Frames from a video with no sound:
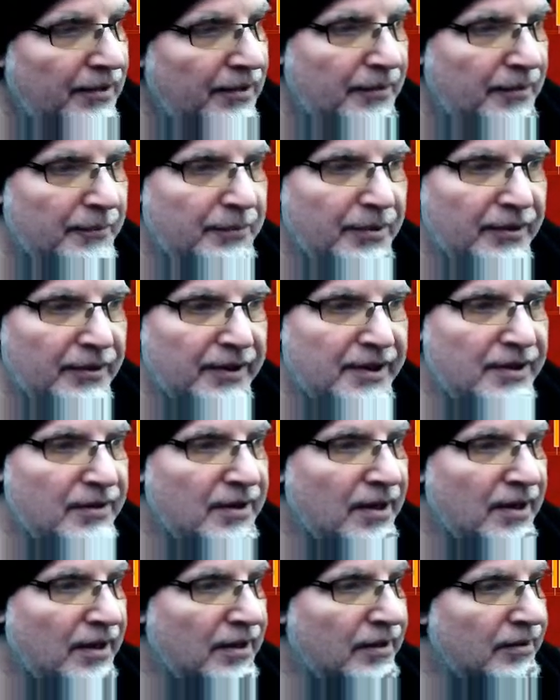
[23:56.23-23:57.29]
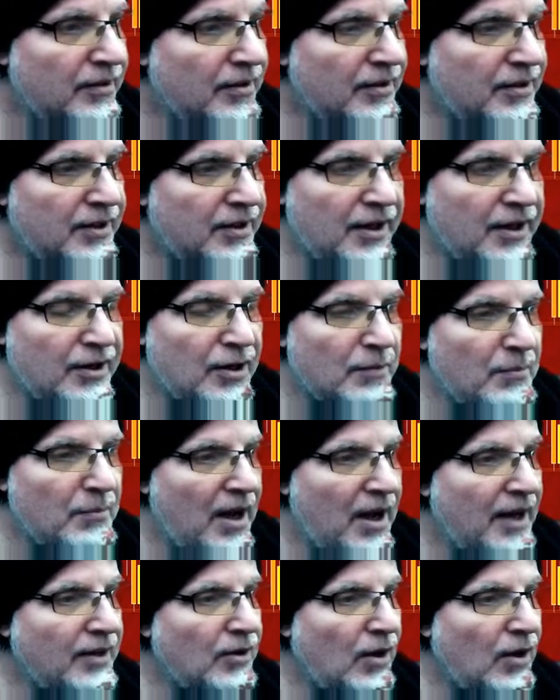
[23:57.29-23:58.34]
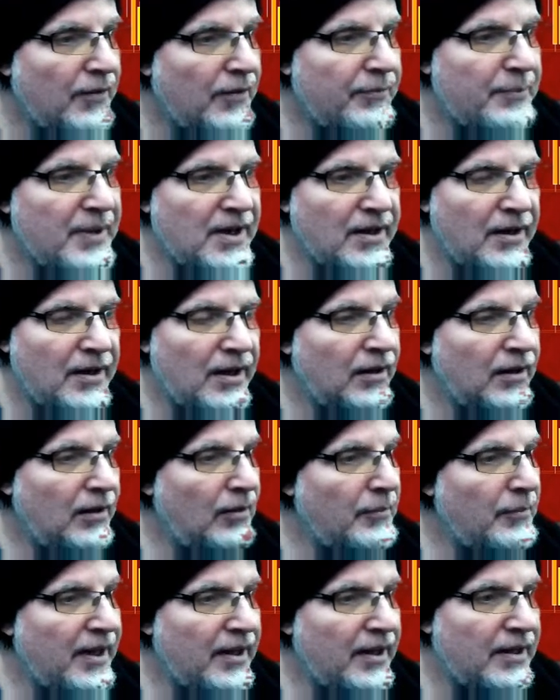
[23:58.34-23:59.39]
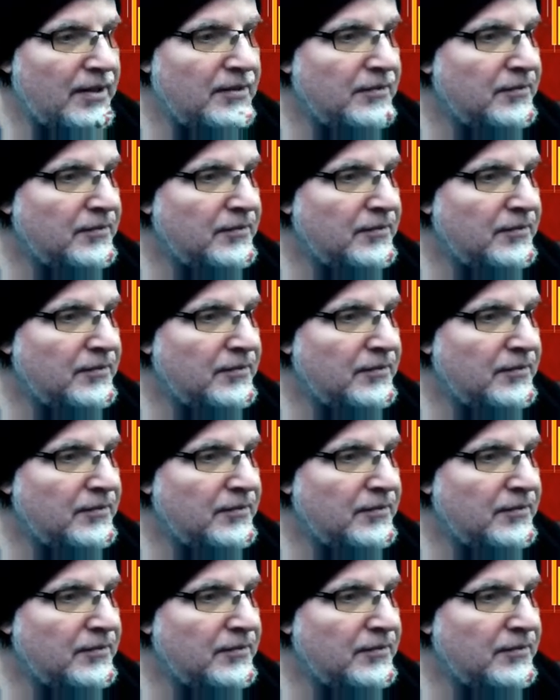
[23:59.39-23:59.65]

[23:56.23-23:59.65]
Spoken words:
Boy, you get your mind off P&L, man.